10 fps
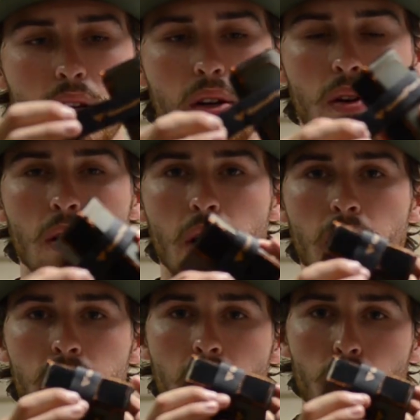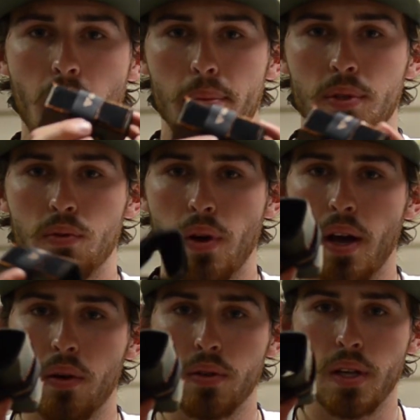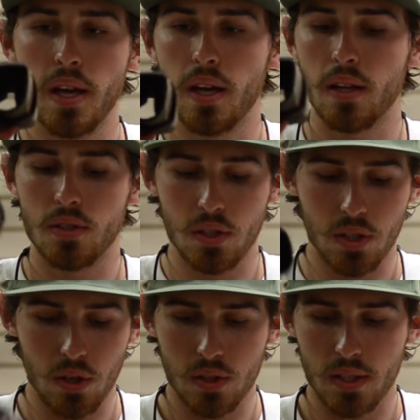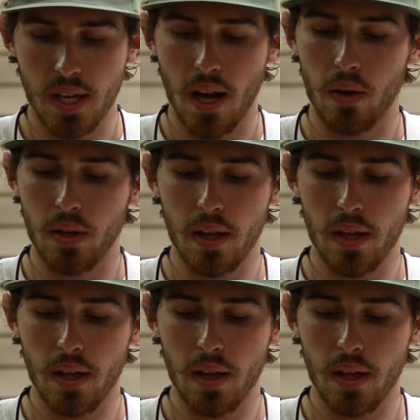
here that wraps around and secures it down.